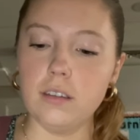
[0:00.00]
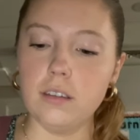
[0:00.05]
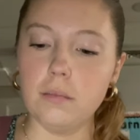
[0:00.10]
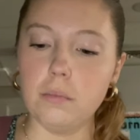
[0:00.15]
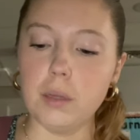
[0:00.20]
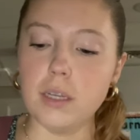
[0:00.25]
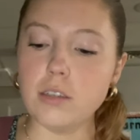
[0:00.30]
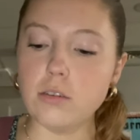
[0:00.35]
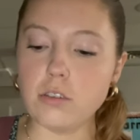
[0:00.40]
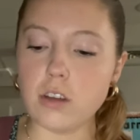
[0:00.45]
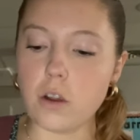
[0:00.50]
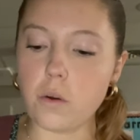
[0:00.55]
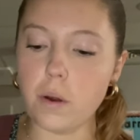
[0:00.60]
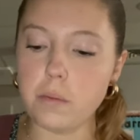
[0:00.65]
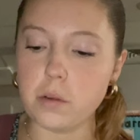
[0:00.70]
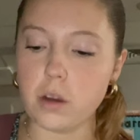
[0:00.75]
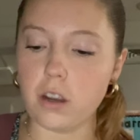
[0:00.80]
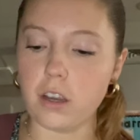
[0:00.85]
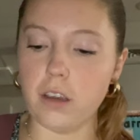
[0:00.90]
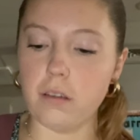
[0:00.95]
Please don't talk while I'm
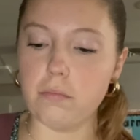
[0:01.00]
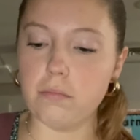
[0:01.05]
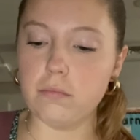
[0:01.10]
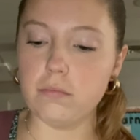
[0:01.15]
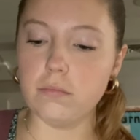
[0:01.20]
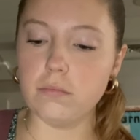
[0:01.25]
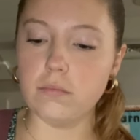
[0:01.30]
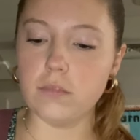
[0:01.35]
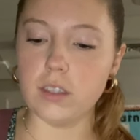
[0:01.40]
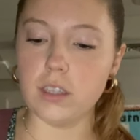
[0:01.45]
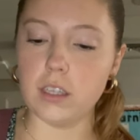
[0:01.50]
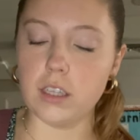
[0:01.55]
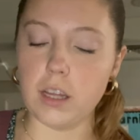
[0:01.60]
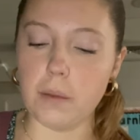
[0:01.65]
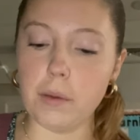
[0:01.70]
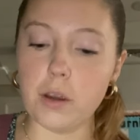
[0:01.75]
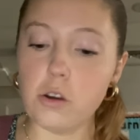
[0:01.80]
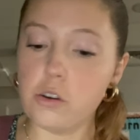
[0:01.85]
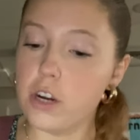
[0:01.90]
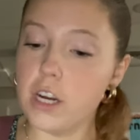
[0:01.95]
talking. I
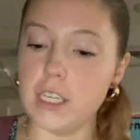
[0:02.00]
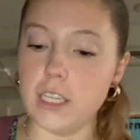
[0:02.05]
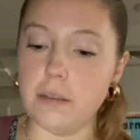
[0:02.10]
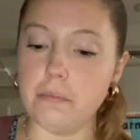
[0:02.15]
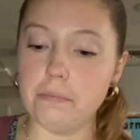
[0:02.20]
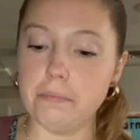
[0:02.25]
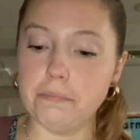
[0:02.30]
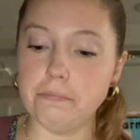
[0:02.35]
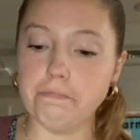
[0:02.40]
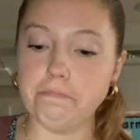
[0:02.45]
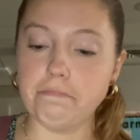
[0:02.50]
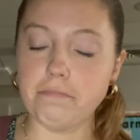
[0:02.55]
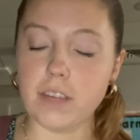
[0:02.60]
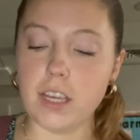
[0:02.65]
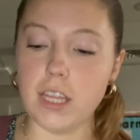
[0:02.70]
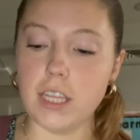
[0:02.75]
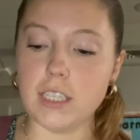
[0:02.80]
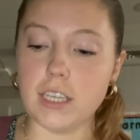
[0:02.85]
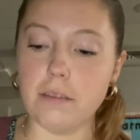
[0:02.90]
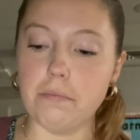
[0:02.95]
might go crazy.
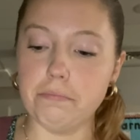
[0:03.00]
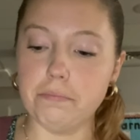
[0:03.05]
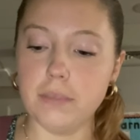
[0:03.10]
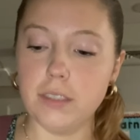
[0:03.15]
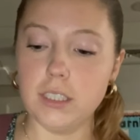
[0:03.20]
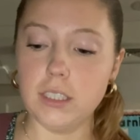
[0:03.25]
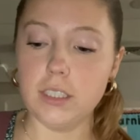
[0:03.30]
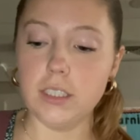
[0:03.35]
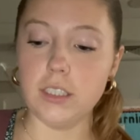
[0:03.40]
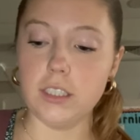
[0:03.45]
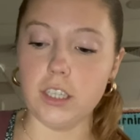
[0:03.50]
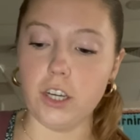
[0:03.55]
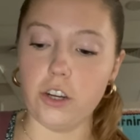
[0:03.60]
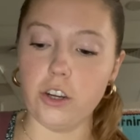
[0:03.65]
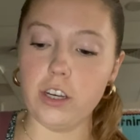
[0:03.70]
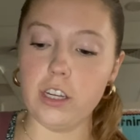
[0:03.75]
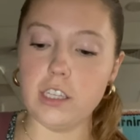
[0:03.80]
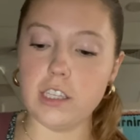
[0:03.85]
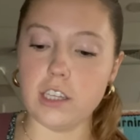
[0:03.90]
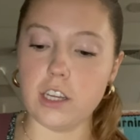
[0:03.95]
And they said, are you
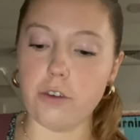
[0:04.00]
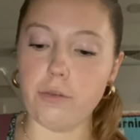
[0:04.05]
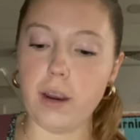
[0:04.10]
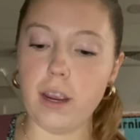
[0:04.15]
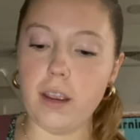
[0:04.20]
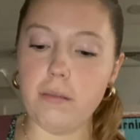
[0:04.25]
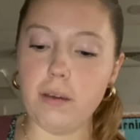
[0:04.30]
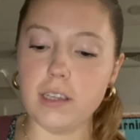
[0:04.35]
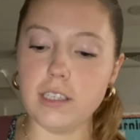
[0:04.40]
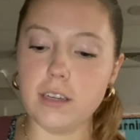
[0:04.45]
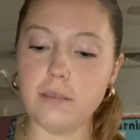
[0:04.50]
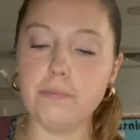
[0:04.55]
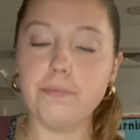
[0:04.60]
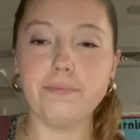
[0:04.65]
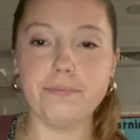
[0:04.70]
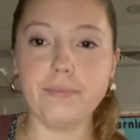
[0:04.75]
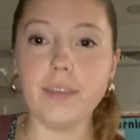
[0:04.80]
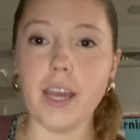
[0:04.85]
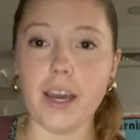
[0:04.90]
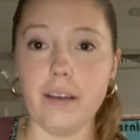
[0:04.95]
gonna incinerate? I said,
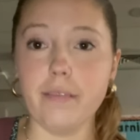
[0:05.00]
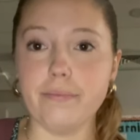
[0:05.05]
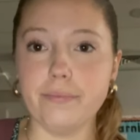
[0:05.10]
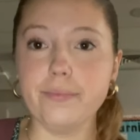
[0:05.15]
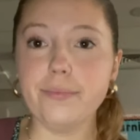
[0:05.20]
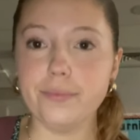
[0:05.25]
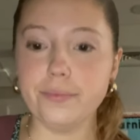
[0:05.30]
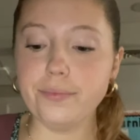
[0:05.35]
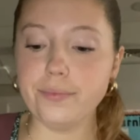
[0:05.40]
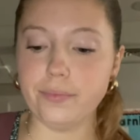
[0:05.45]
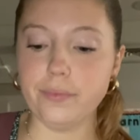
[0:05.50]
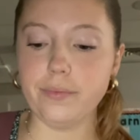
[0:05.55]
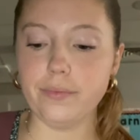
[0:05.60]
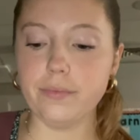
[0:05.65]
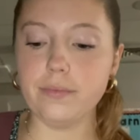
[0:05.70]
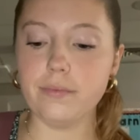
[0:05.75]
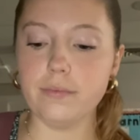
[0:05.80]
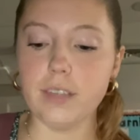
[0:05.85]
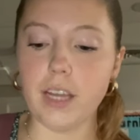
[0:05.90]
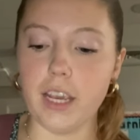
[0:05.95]
yeah,
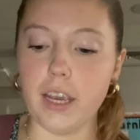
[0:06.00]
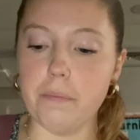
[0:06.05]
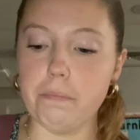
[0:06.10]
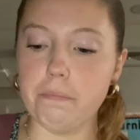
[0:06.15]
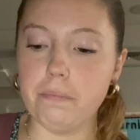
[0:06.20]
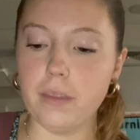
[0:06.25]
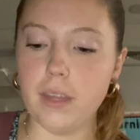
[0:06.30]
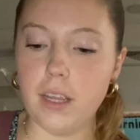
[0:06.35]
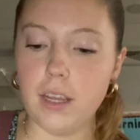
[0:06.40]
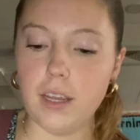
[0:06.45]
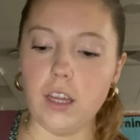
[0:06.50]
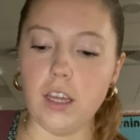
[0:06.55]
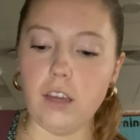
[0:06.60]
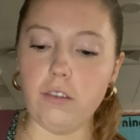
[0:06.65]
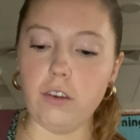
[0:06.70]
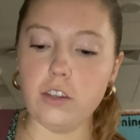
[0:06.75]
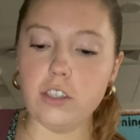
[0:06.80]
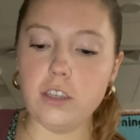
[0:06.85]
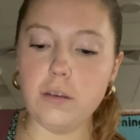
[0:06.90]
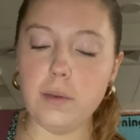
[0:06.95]
I am. If
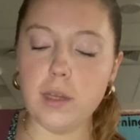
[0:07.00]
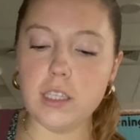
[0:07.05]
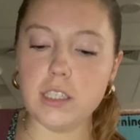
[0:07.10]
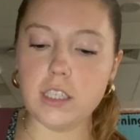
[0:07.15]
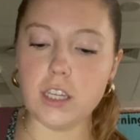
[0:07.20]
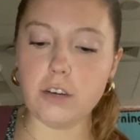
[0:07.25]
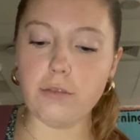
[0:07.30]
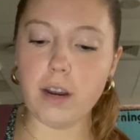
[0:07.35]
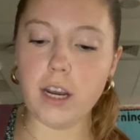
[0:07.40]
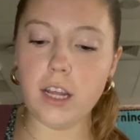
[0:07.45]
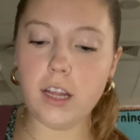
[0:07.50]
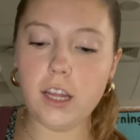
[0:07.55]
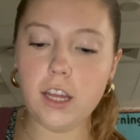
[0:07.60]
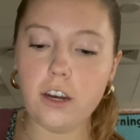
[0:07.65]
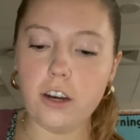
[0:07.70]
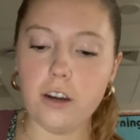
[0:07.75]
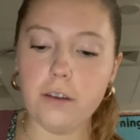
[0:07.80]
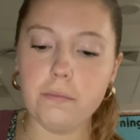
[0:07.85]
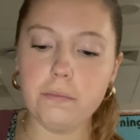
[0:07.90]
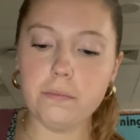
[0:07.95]
y'all see me incinerating
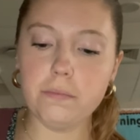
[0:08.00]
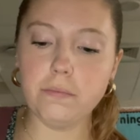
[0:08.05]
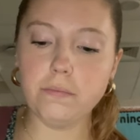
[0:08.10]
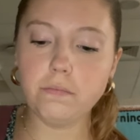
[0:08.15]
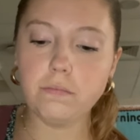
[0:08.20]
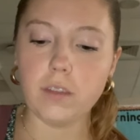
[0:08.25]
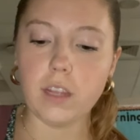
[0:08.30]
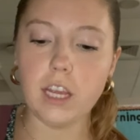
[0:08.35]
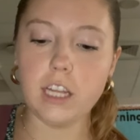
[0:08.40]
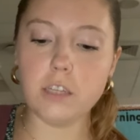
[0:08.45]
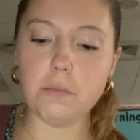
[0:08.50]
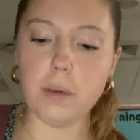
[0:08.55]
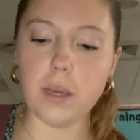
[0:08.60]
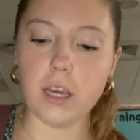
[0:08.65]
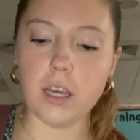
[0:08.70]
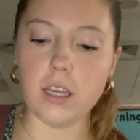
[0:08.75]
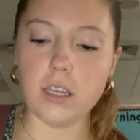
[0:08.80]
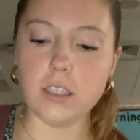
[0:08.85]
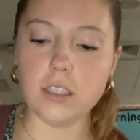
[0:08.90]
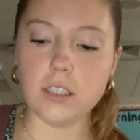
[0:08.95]
later, it's
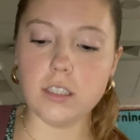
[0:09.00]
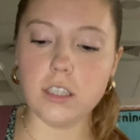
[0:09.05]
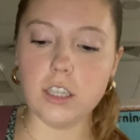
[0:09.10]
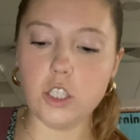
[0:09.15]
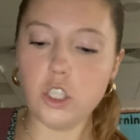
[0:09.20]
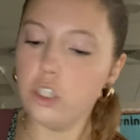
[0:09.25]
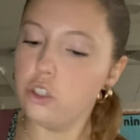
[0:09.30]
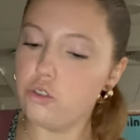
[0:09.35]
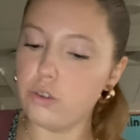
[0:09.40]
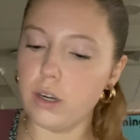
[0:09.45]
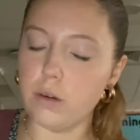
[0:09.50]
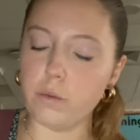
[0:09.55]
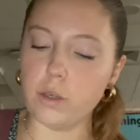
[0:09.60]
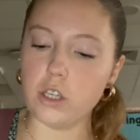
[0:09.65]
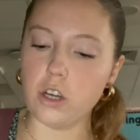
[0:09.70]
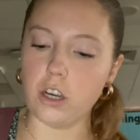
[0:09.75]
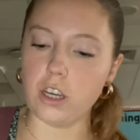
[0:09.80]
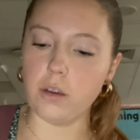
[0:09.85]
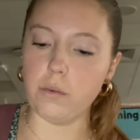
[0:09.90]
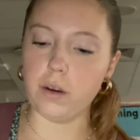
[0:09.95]
because the children were
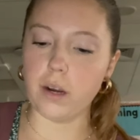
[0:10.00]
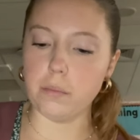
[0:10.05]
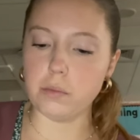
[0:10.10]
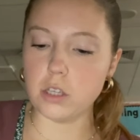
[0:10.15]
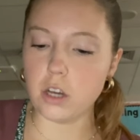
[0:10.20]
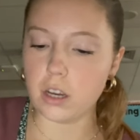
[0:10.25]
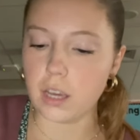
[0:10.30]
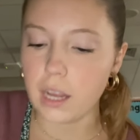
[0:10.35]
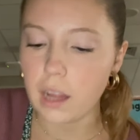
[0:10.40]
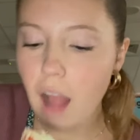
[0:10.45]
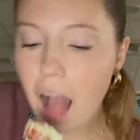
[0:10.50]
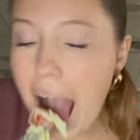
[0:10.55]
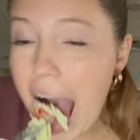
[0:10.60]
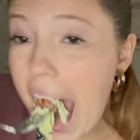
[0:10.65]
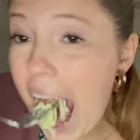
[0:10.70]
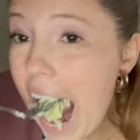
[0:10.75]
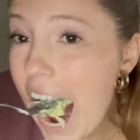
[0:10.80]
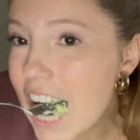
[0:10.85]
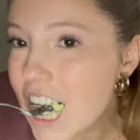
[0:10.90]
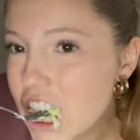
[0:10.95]
talking when I'm talking.
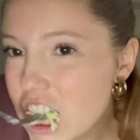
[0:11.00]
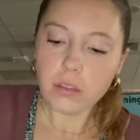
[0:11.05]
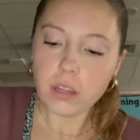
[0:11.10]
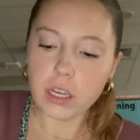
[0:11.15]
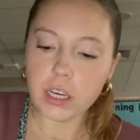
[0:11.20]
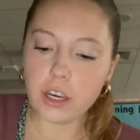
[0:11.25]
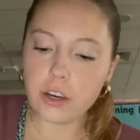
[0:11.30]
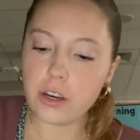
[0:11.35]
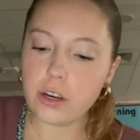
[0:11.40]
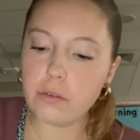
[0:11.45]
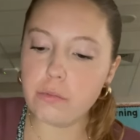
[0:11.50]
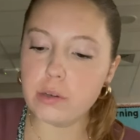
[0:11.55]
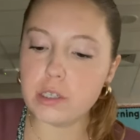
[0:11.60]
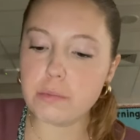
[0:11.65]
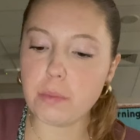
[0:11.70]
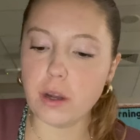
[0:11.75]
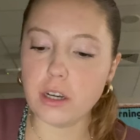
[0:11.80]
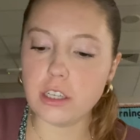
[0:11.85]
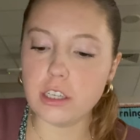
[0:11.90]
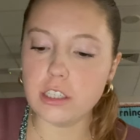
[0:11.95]
I need to
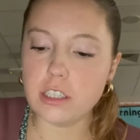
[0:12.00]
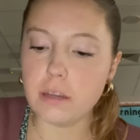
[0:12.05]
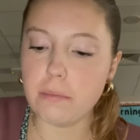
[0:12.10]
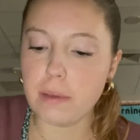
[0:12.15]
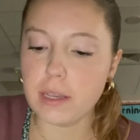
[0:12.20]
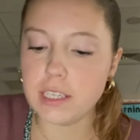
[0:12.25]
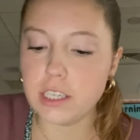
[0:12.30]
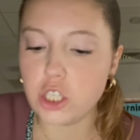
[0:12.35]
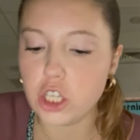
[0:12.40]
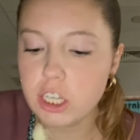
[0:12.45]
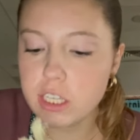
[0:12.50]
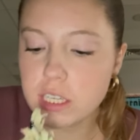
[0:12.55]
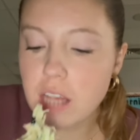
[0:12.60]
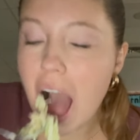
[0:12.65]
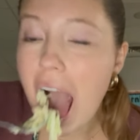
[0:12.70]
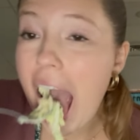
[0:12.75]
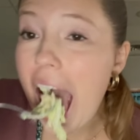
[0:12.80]
respond to some messages.